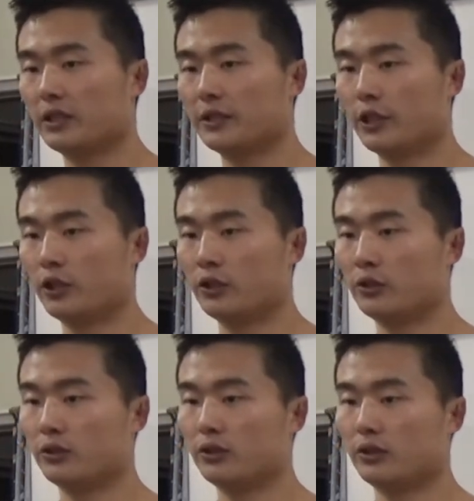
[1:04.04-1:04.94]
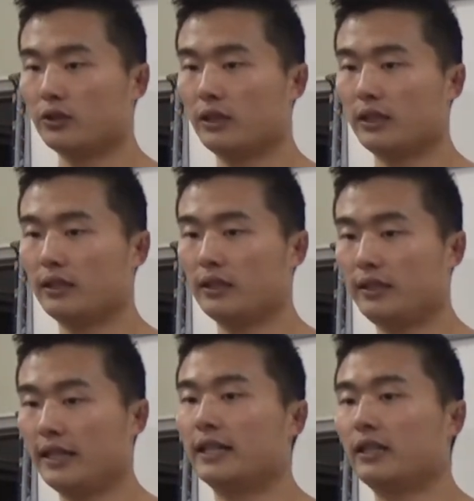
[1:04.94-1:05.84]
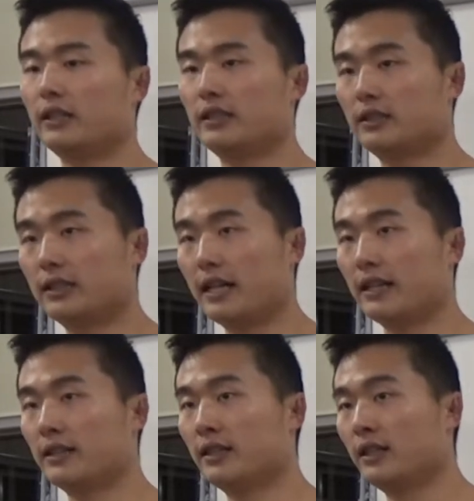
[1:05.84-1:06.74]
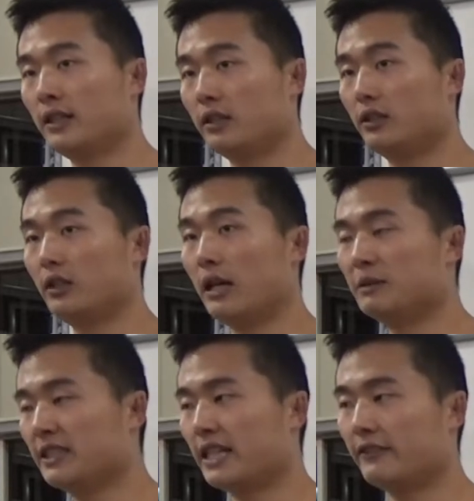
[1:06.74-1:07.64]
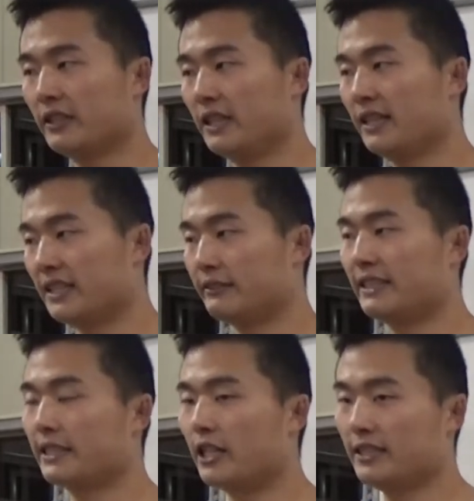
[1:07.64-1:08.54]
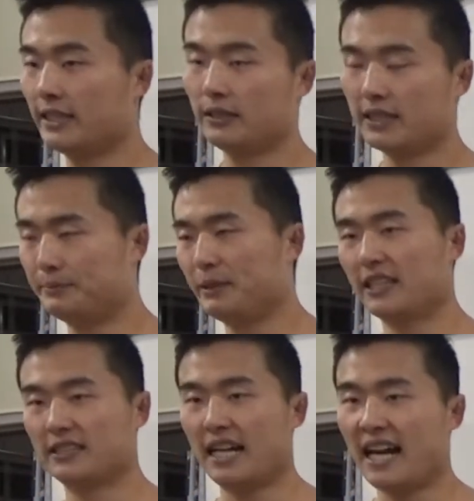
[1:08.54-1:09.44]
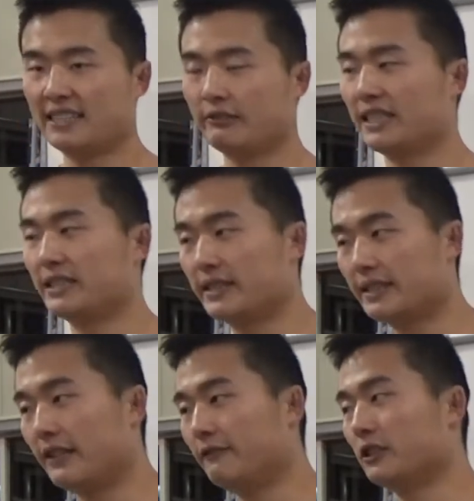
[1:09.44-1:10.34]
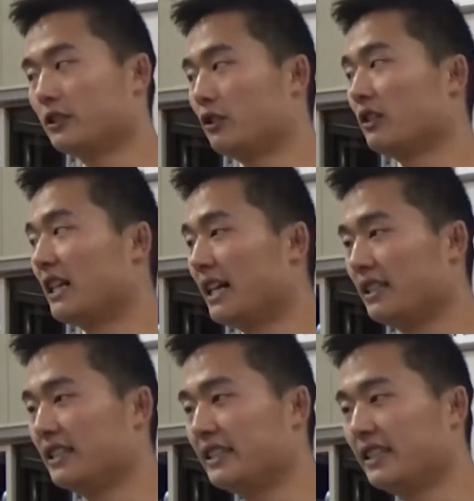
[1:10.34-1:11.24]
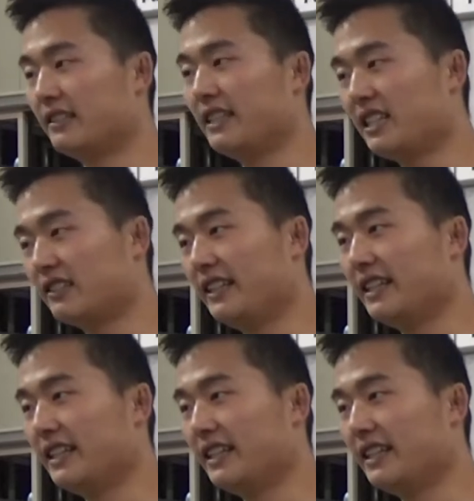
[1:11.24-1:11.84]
So yeah, it's kind of, I'm just covering this week's content just because last week's stuff was all kind of just introductory.